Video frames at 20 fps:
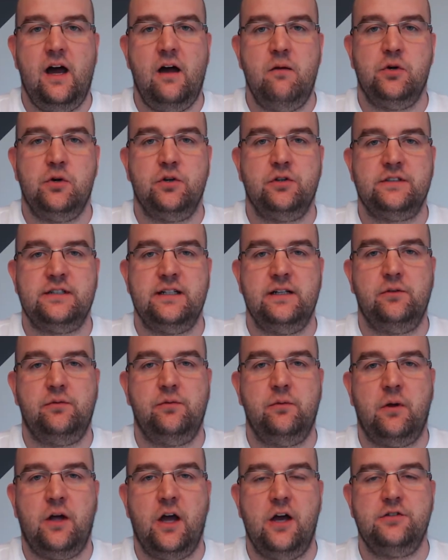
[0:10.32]
Paul Seal
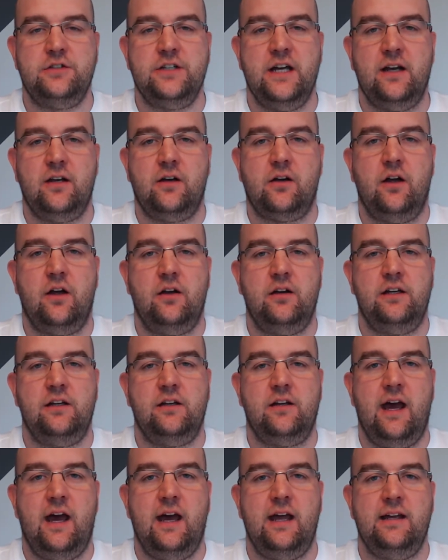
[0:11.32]
from
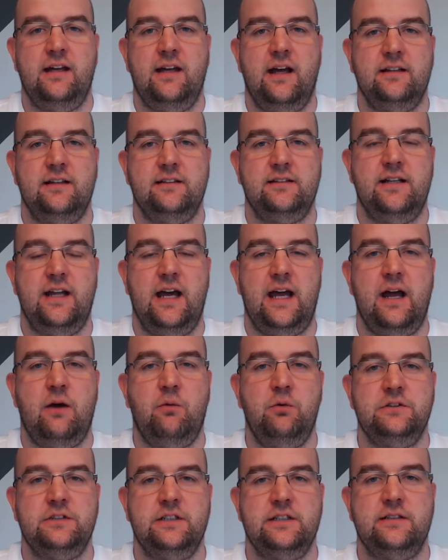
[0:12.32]
CodeShare.co.uk and today I
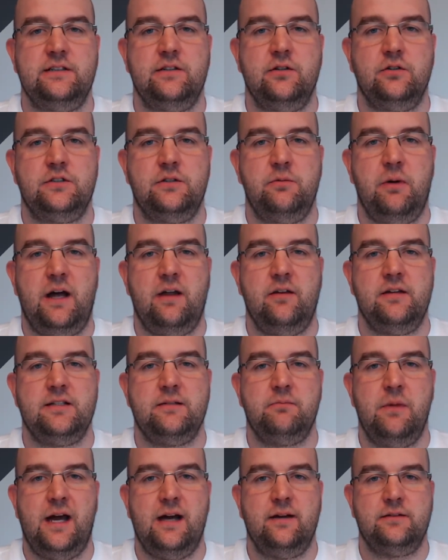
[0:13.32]
wanted to talk to you about this
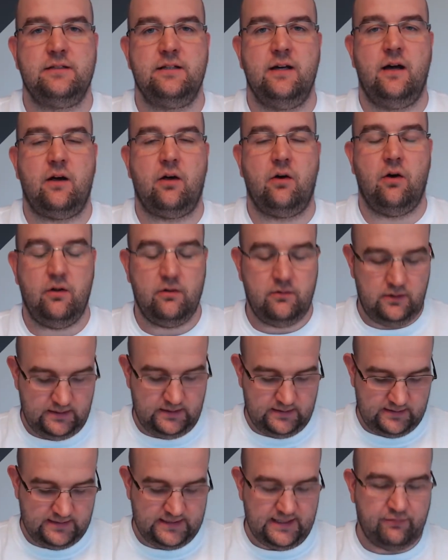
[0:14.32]
mouse that I got.
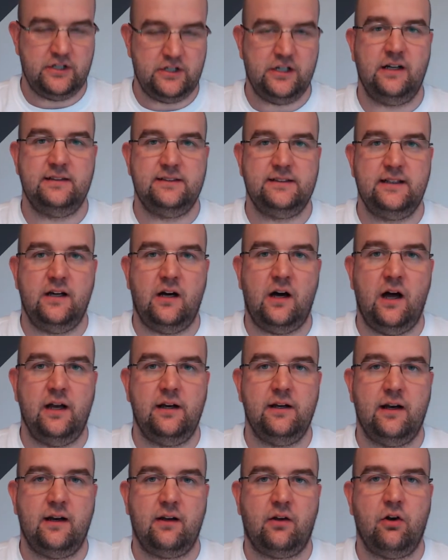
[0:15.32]
It's
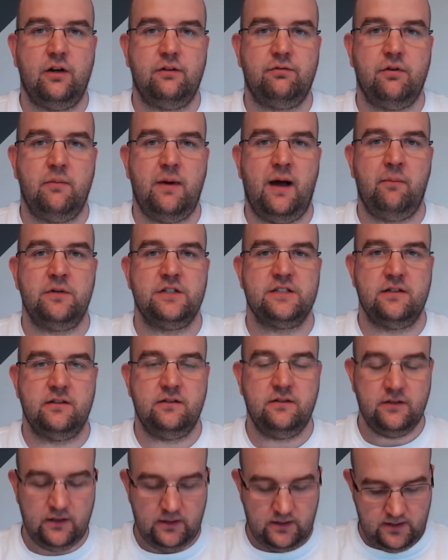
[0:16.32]
$7.99 and I got it from
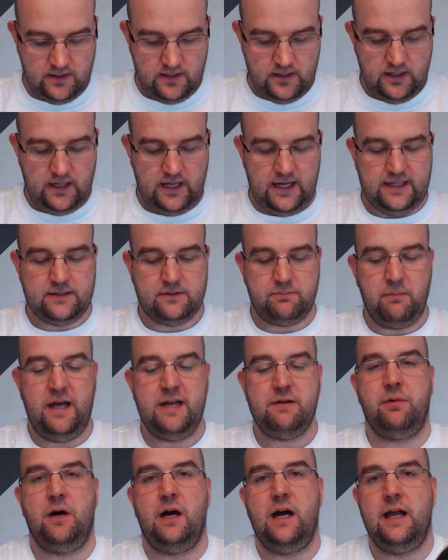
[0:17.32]
Amazon. It's
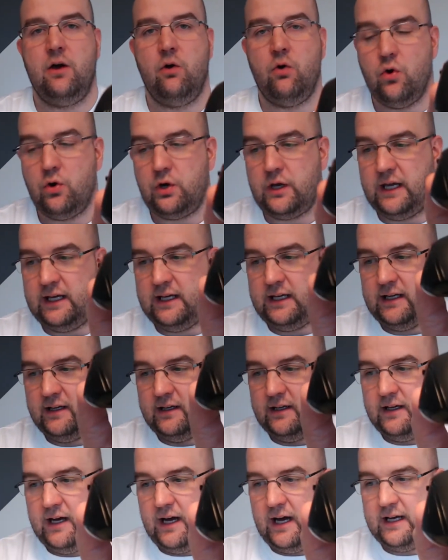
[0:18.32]
made by AUKEY
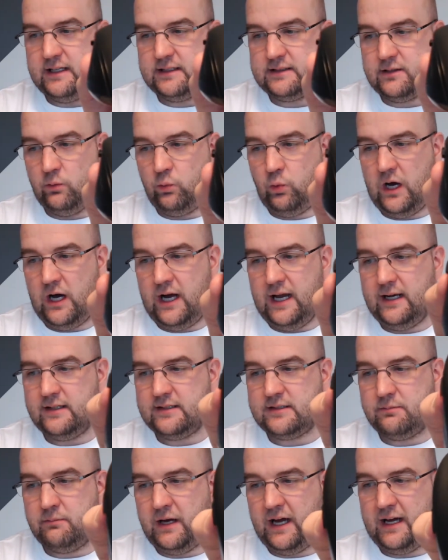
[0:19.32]
and it's a
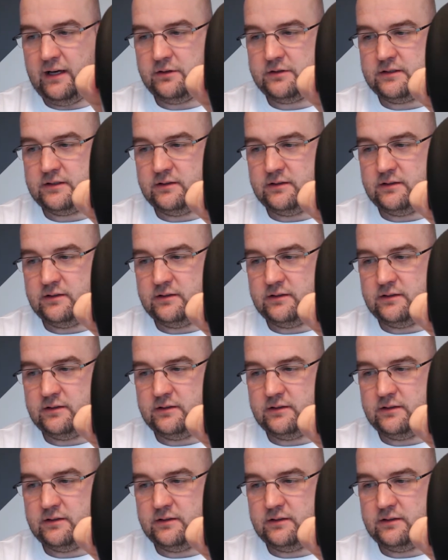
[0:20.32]
wireless mouse.